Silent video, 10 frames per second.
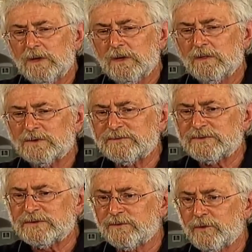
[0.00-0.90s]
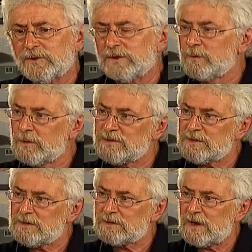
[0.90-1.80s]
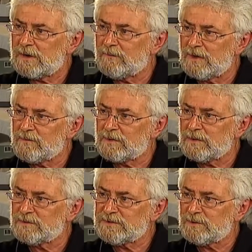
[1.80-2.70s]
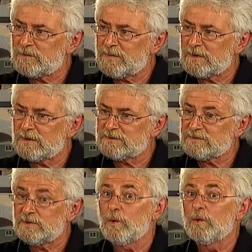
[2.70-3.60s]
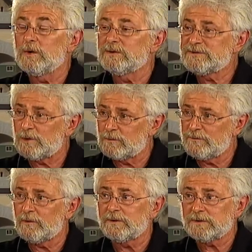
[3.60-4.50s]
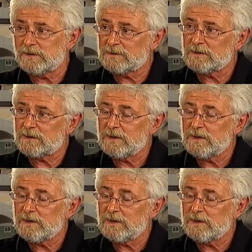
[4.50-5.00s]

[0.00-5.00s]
those of us at the fort can appreciate the kind of labor that goes into it because, we're in a stone fort, and